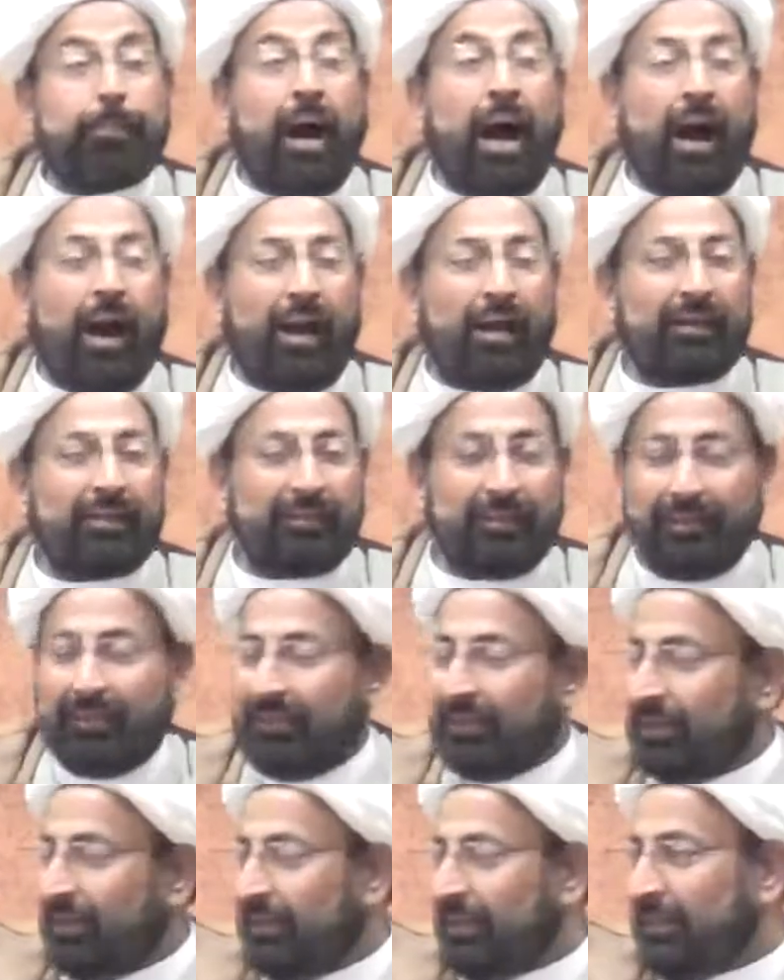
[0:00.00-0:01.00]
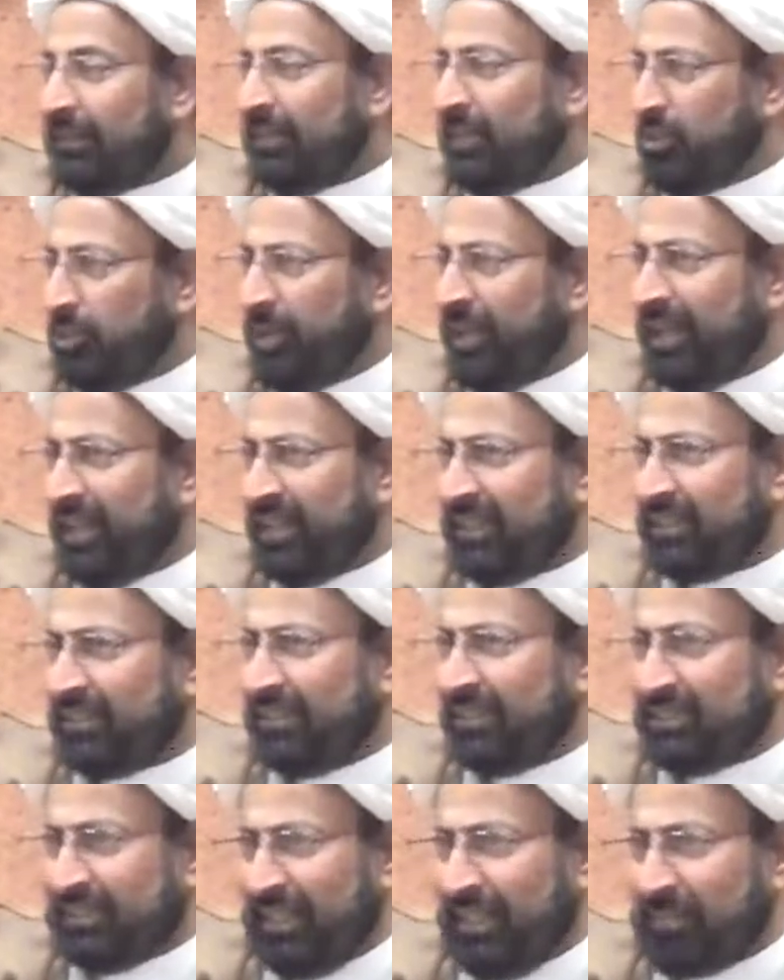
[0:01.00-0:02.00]
Mah. Did you hear
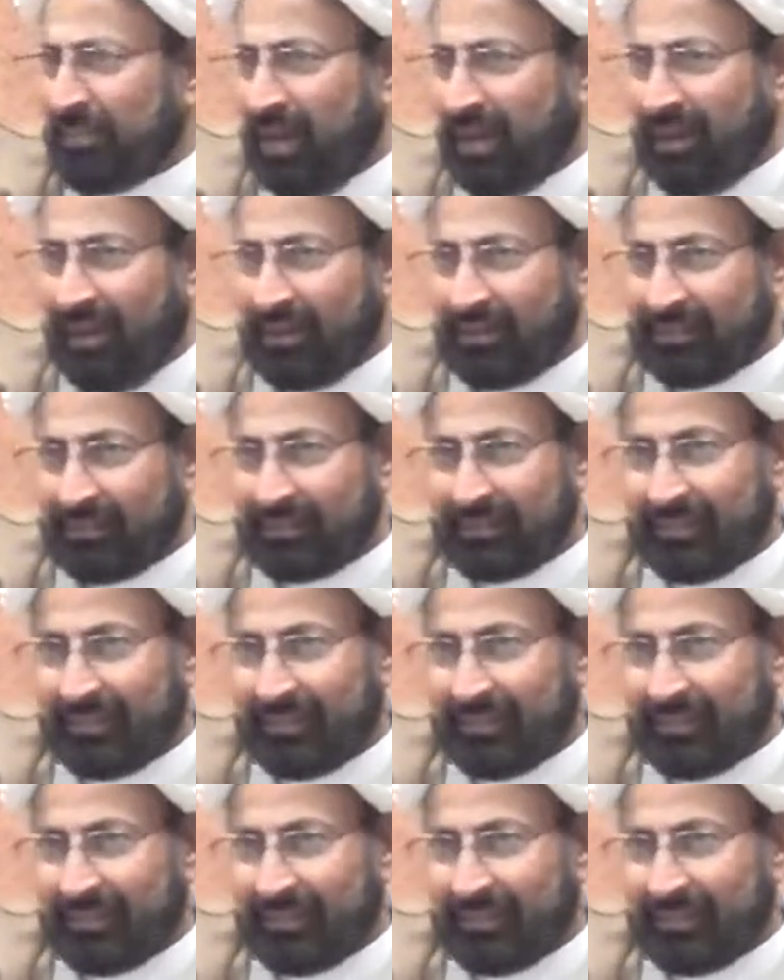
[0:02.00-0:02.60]
his name or not?